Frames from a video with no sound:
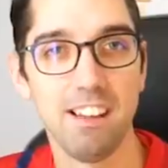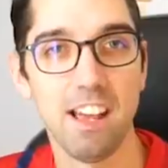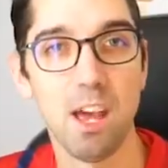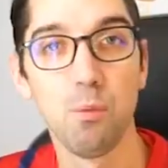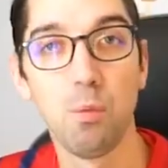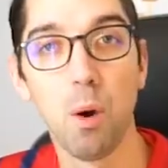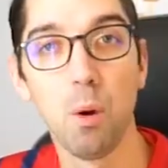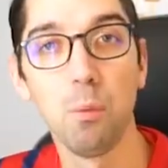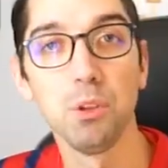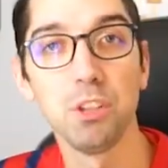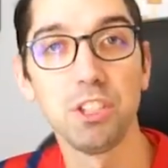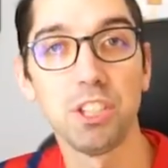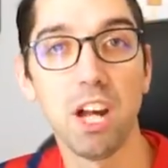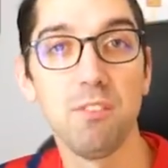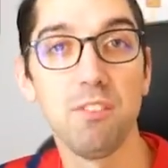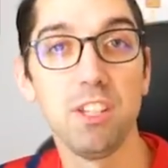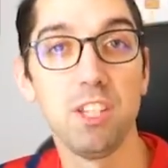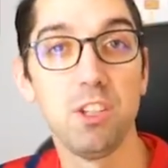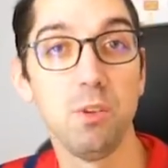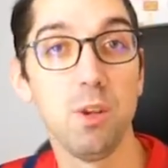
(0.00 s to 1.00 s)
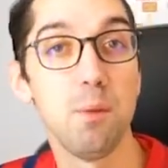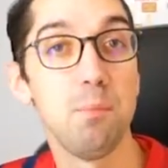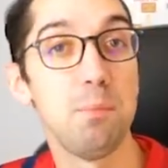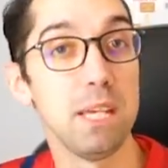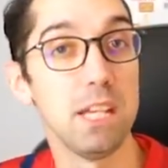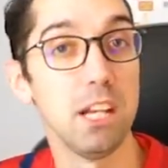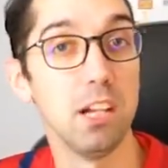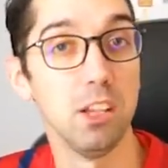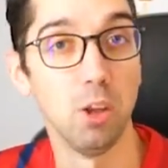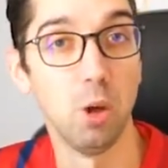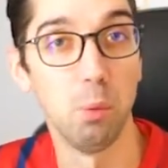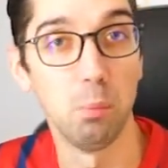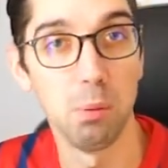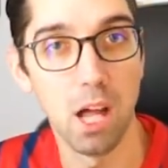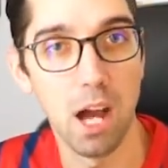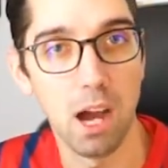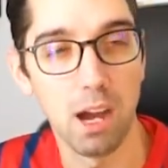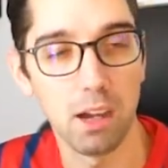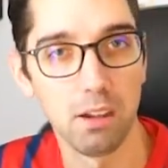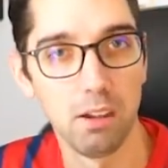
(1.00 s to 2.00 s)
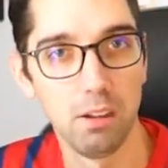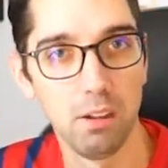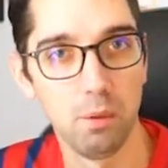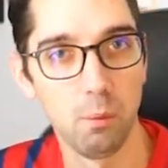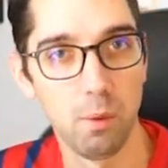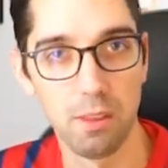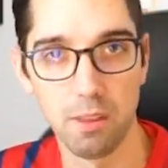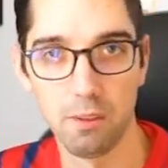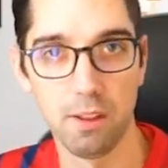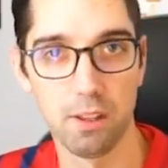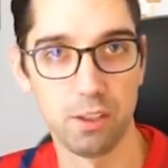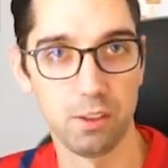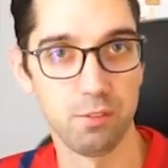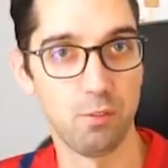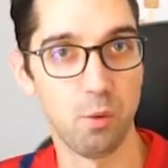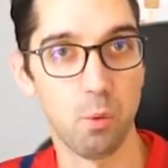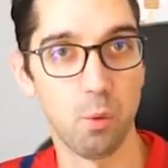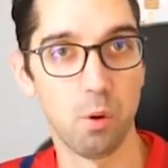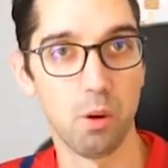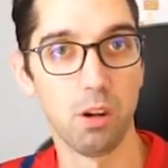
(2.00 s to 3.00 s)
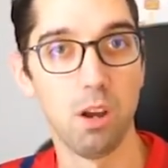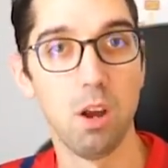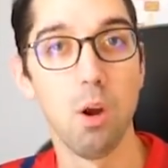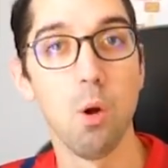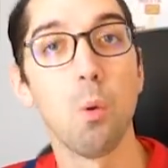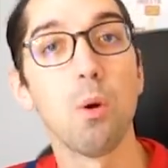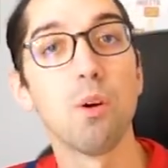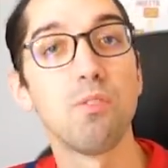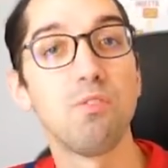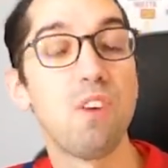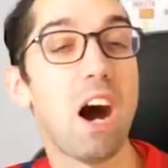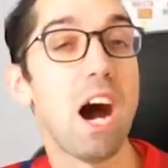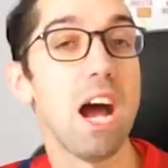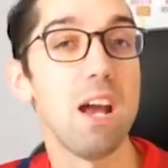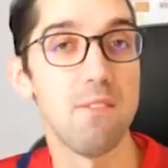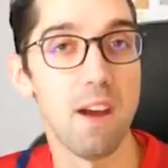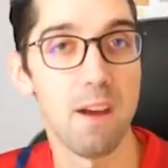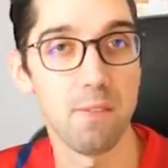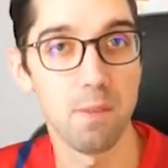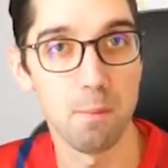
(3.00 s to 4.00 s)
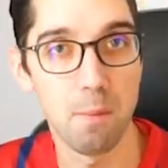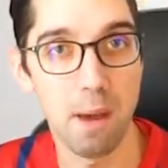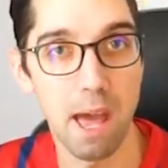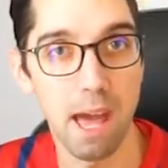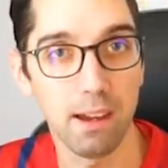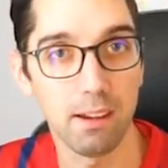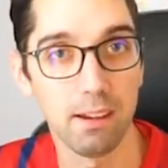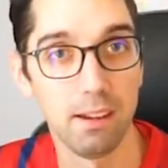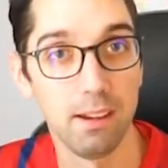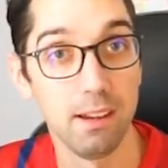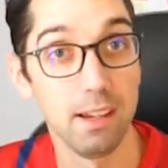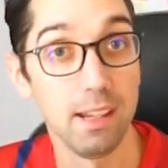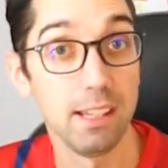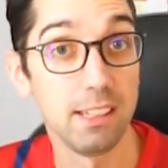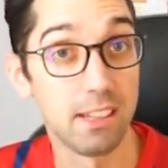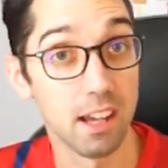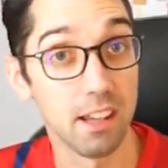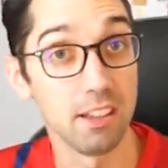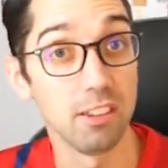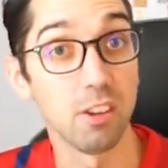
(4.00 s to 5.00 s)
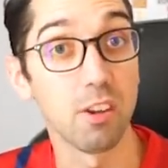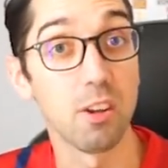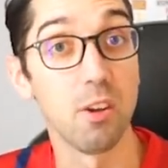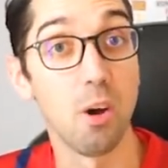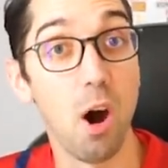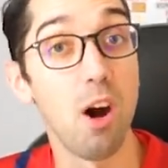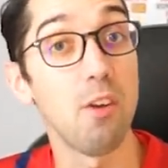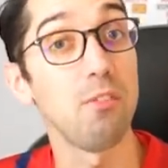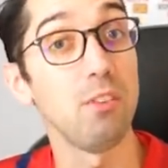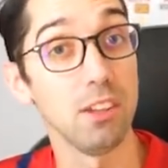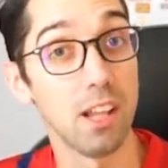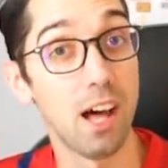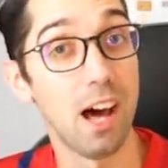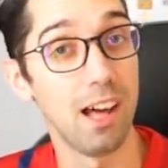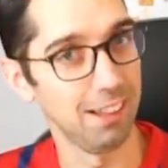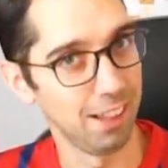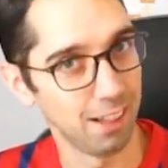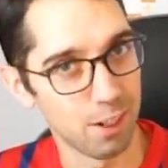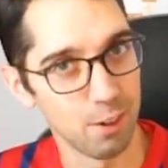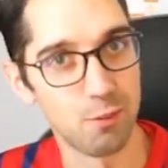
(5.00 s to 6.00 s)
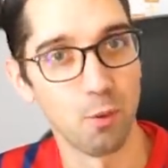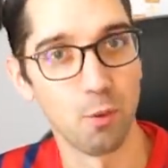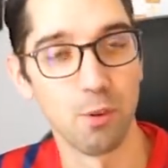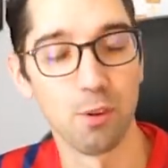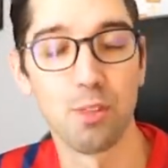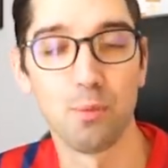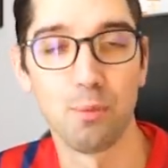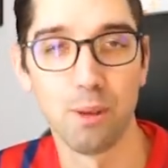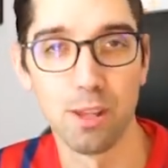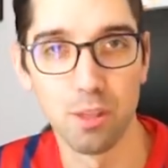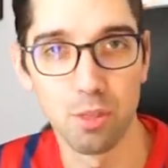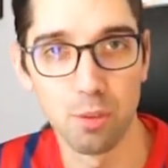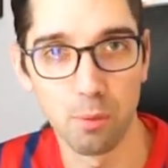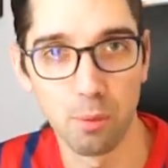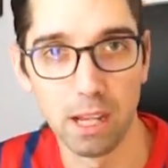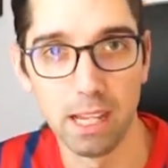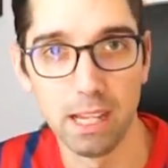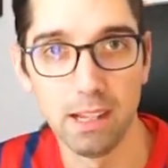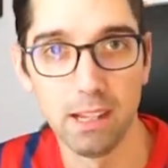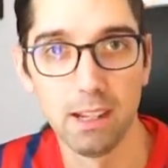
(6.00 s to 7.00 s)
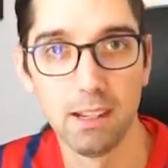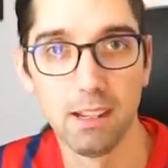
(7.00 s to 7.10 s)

And what will Xavi do to beat a low block, whether that's 4 or 5 at the back? It does look an awful lot like a 4-3-3.